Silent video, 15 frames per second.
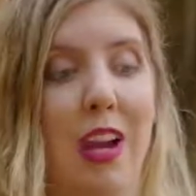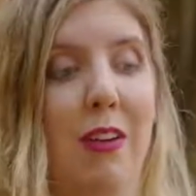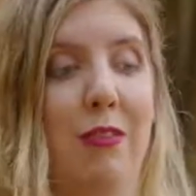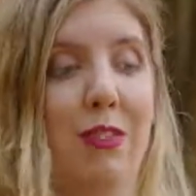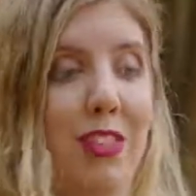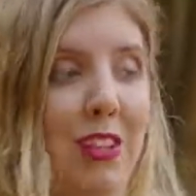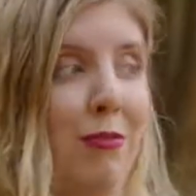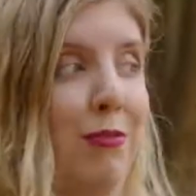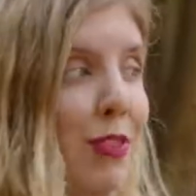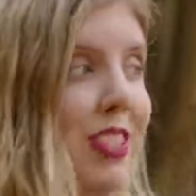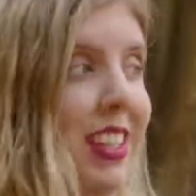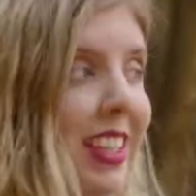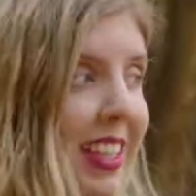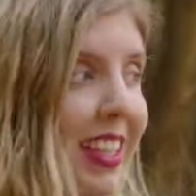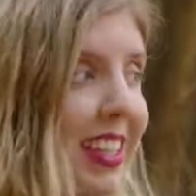are still
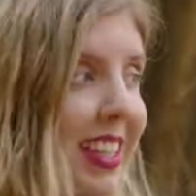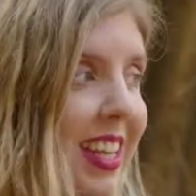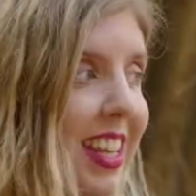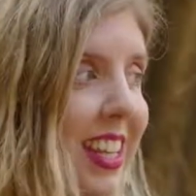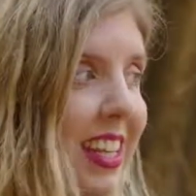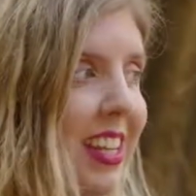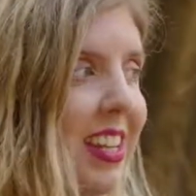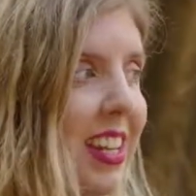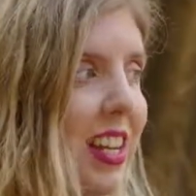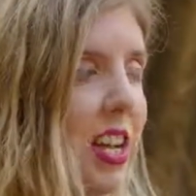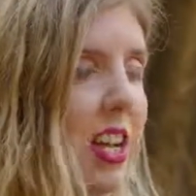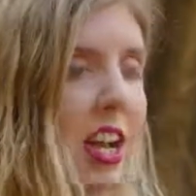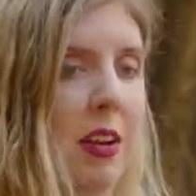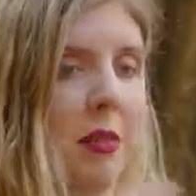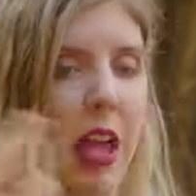physical here,
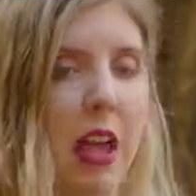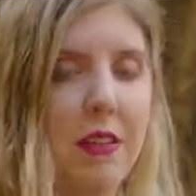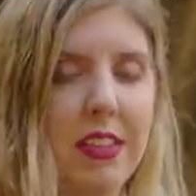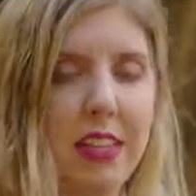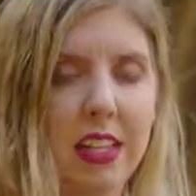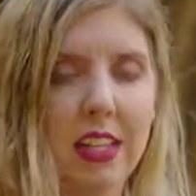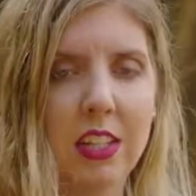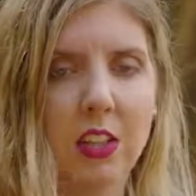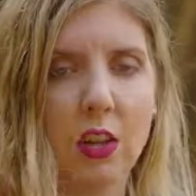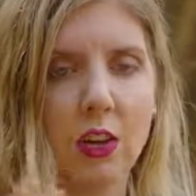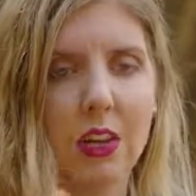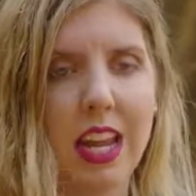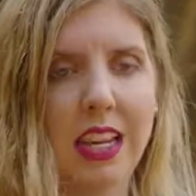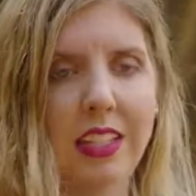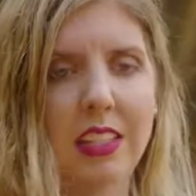and everything is
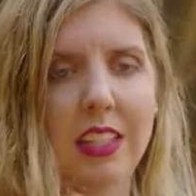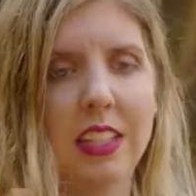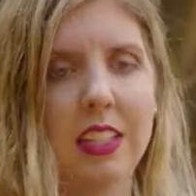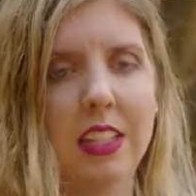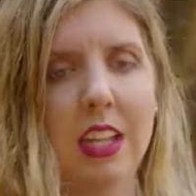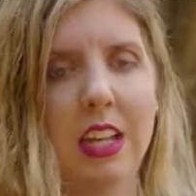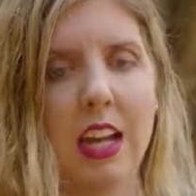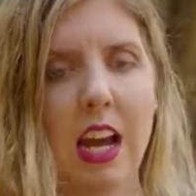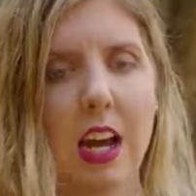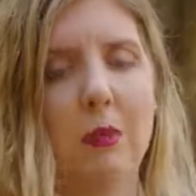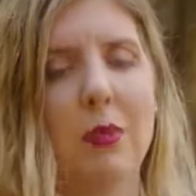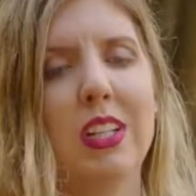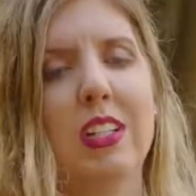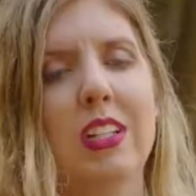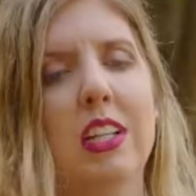connected, and
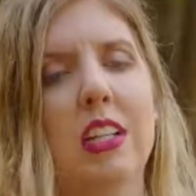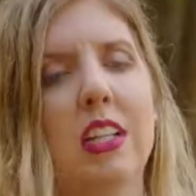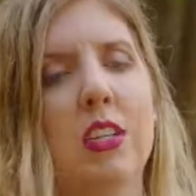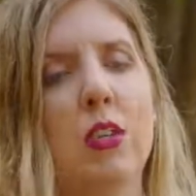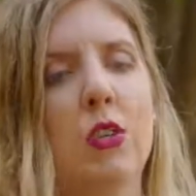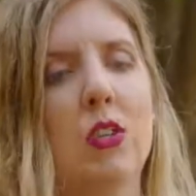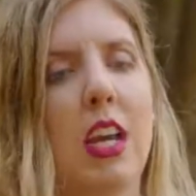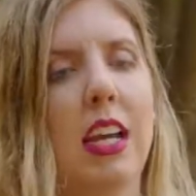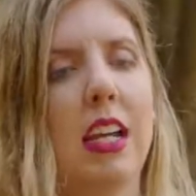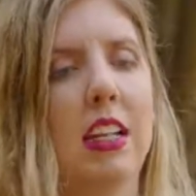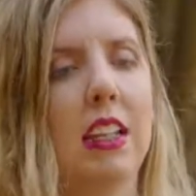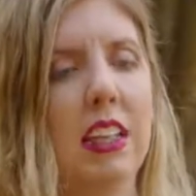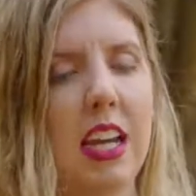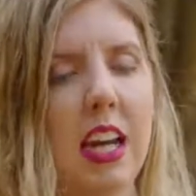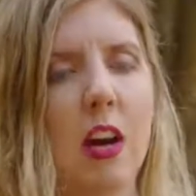we still need to
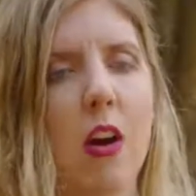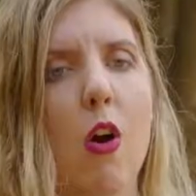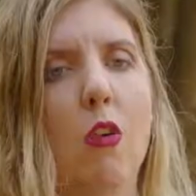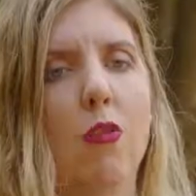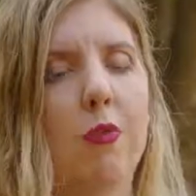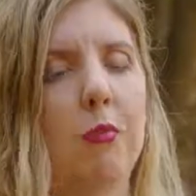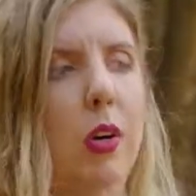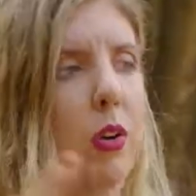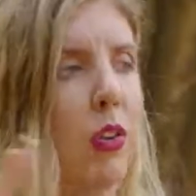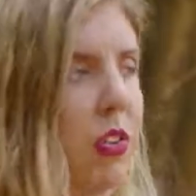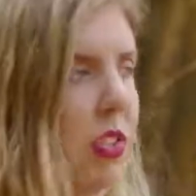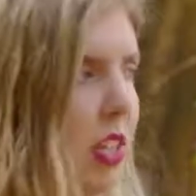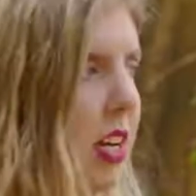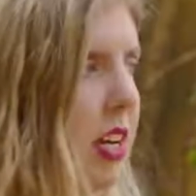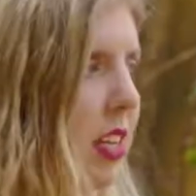take care of both
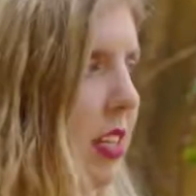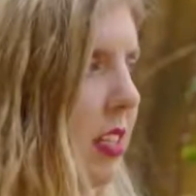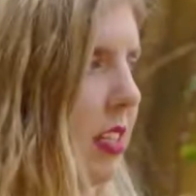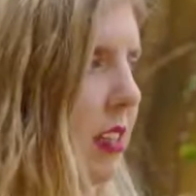sides.